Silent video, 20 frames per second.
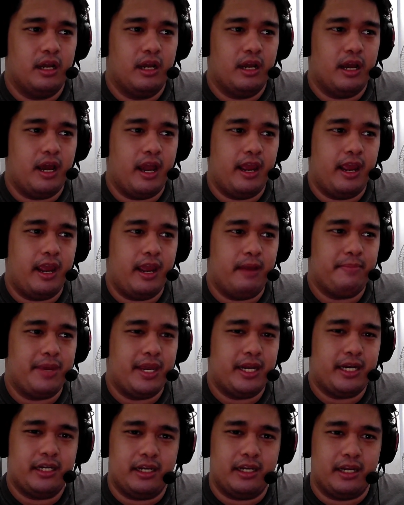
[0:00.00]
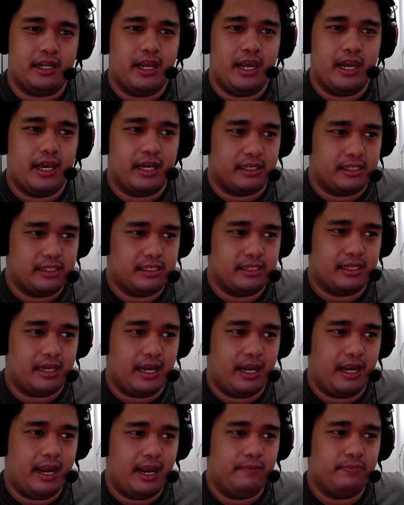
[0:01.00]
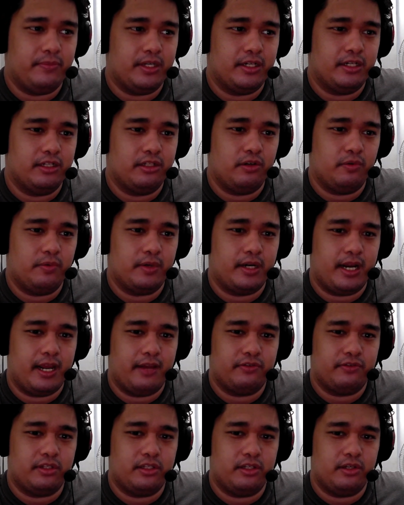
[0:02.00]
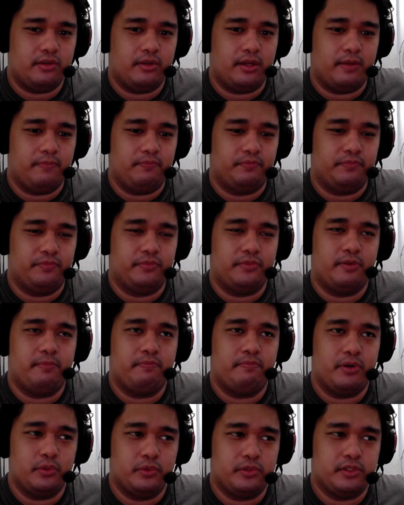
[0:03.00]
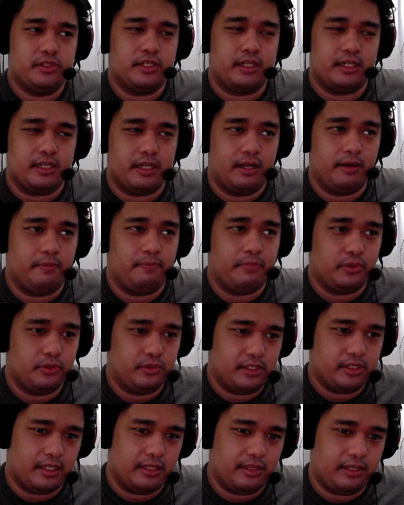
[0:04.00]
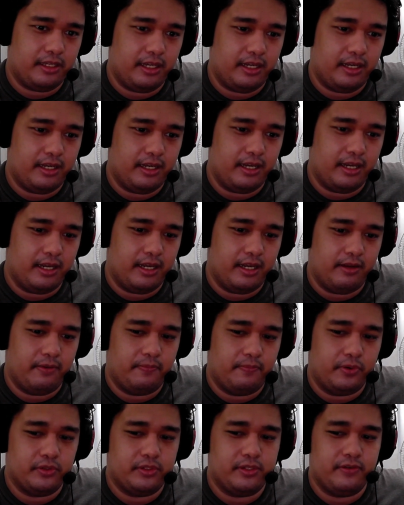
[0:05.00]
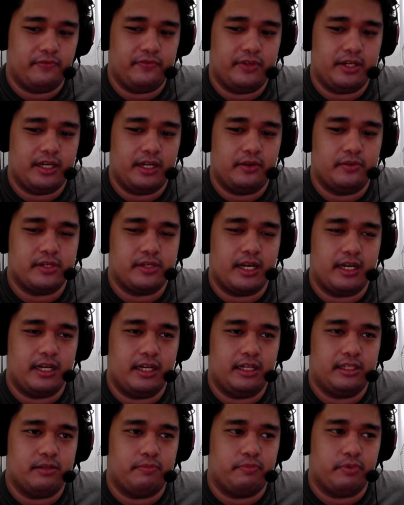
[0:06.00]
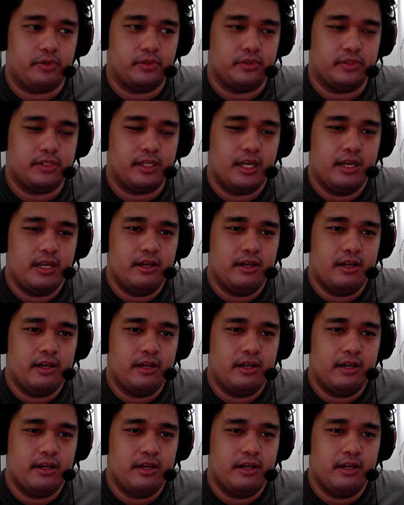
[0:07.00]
I am editing, yes. I am gonna do what I have to do and post the videos I need to post